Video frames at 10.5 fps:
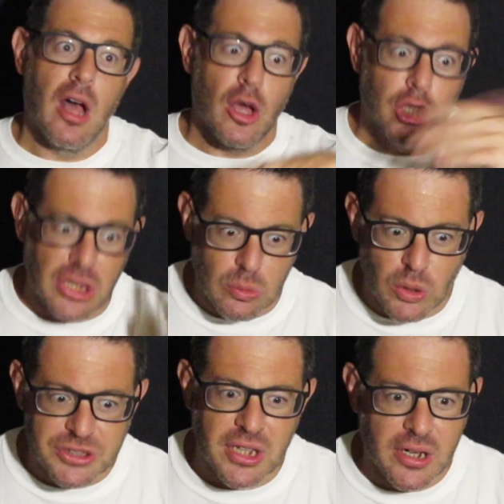He
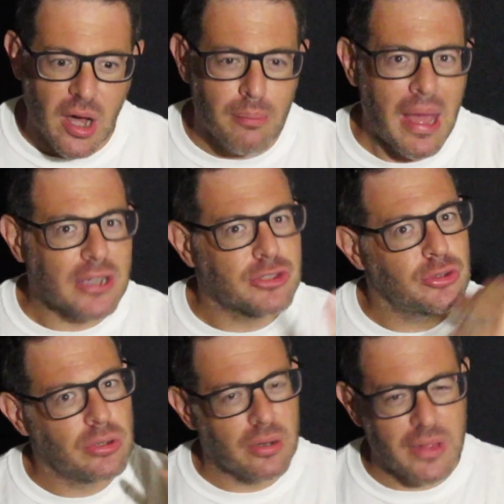was going to come back
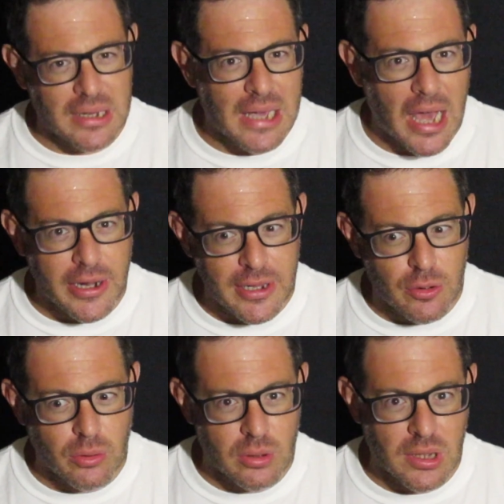sooner, then he got
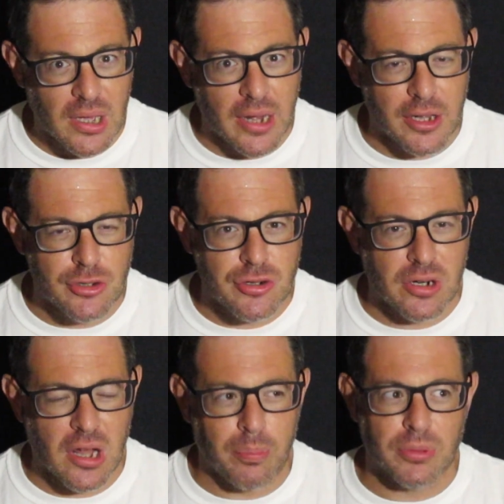injured
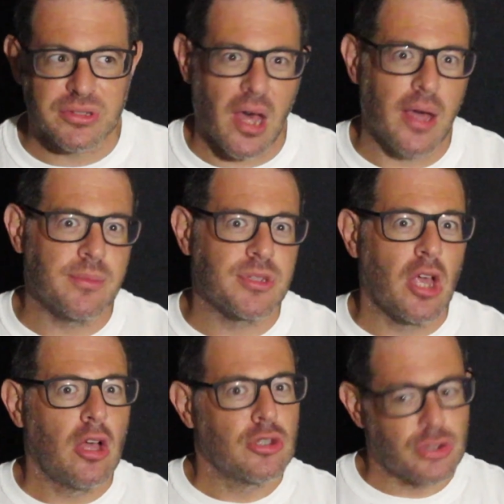a couple of times,
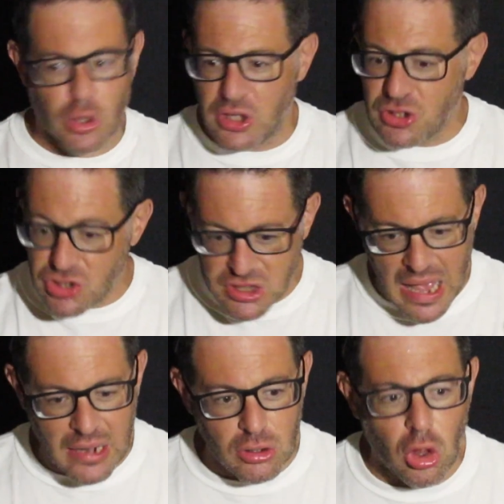so he's just
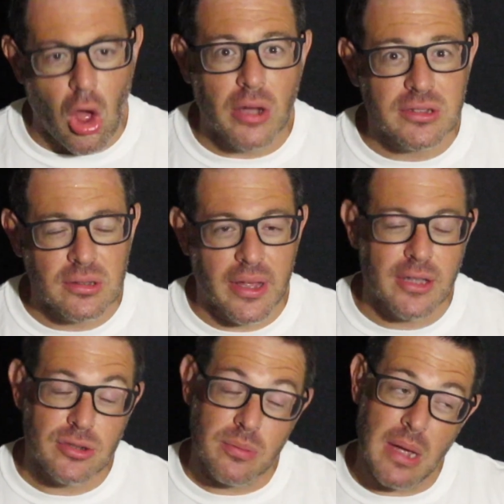had a long
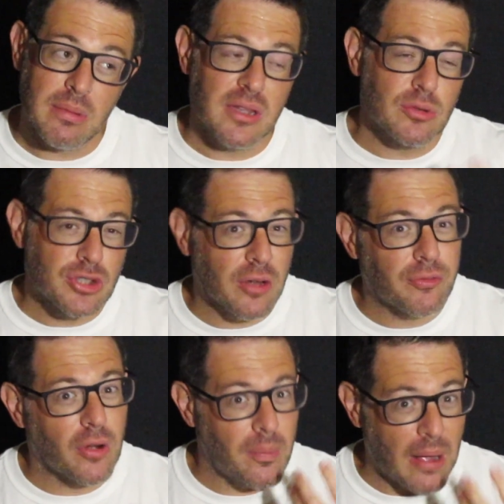delay. So maybe it was good
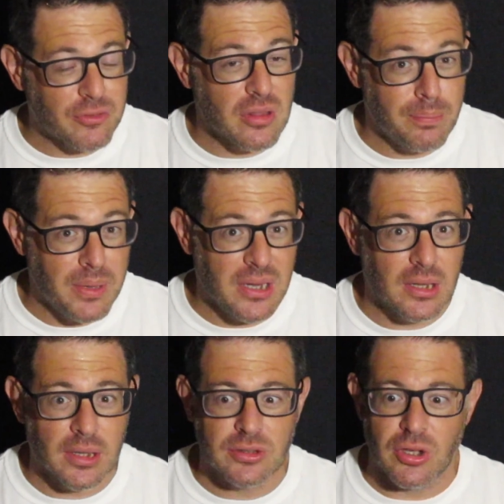for him after the
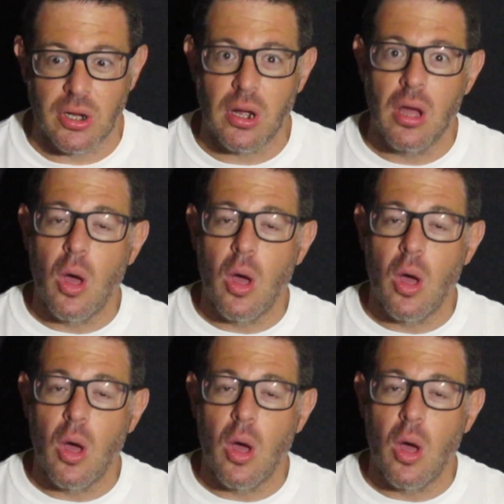beating he took.